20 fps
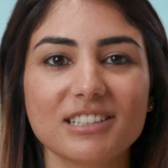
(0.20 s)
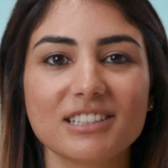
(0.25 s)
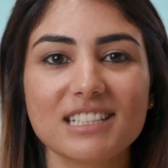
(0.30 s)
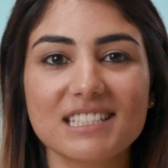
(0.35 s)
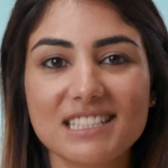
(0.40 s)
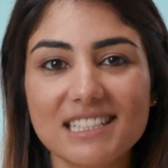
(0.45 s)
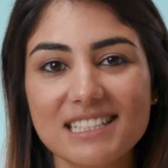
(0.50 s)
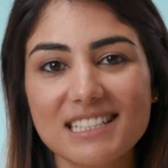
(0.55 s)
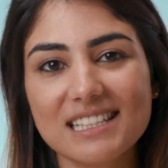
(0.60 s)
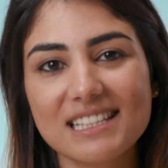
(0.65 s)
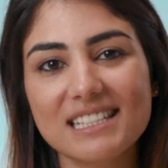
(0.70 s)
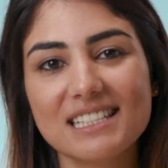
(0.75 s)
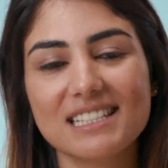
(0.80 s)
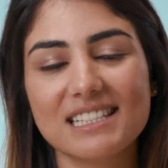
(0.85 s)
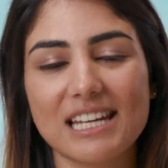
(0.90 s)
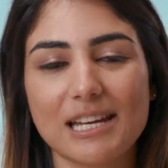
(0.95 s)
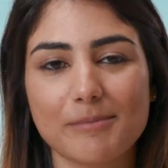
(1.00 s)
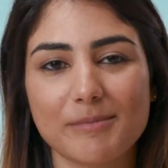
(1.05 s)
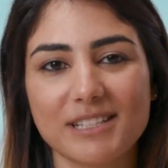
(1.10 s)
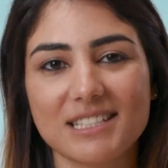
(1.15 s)
Listen to these
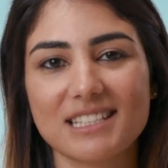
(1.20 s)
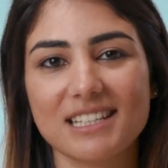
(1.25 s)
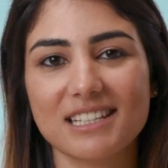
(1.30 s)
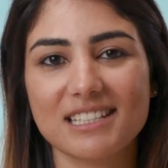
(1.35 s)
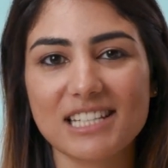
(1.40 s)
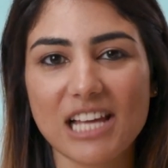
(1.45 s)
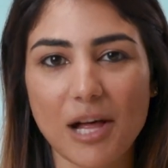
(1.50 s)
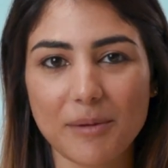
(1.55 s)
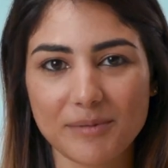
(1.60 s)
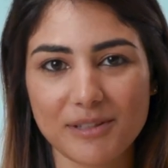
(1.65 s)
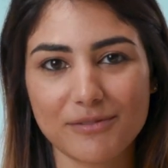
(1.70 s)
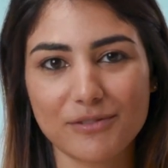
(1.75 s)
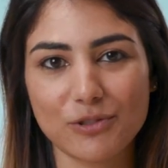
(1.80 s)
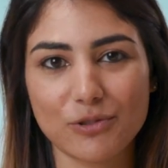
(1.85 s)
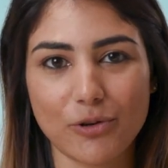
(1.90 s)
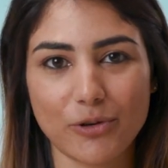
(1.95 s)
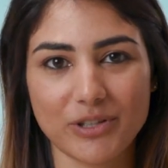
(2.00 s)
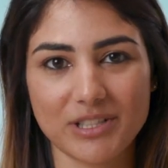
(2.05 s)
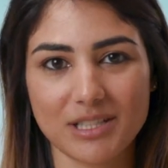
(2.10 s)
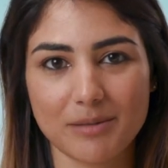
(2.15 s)
statements and tell me if you
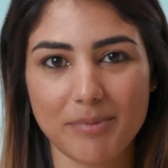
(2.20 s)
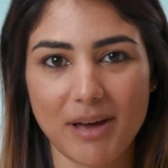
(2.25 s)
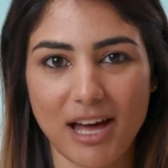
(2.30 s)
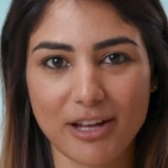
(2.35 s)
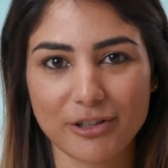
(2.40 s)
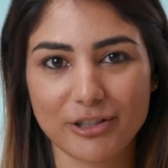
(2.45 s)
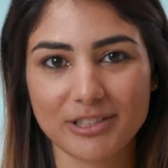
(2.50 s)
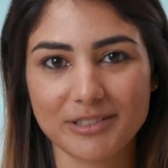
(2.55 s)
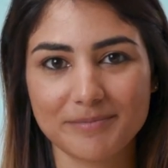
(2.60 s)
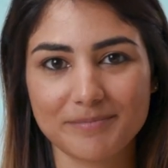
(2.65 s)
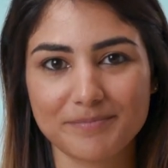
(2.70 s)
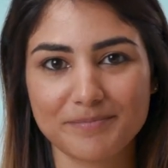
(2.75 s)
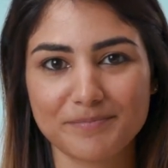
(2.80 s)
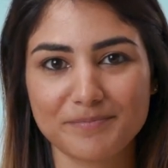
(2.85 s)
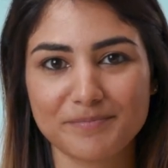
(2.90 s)
notice a pattern.